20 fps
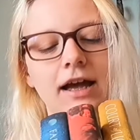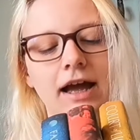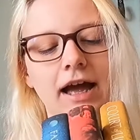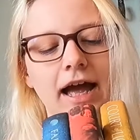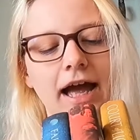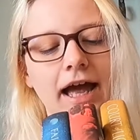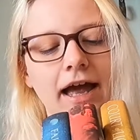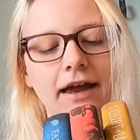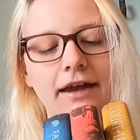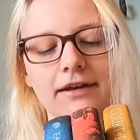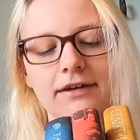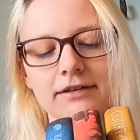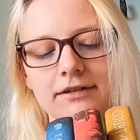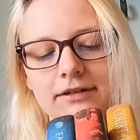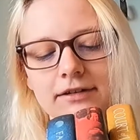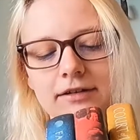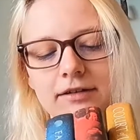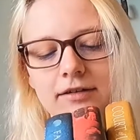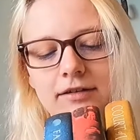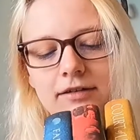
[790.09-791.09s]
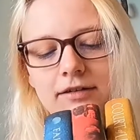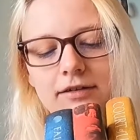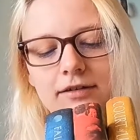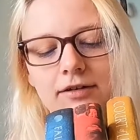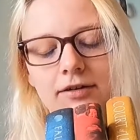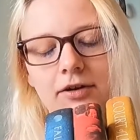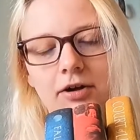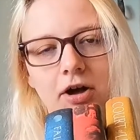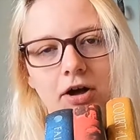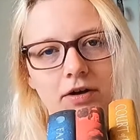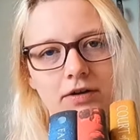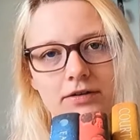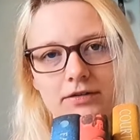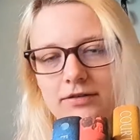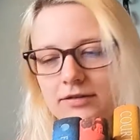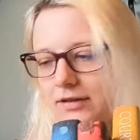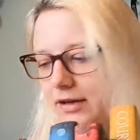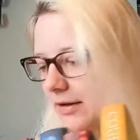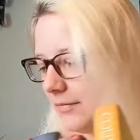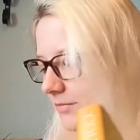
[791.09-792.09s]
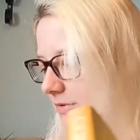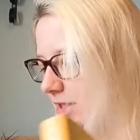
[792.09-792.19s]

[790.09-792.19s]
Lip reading: And oh, I'm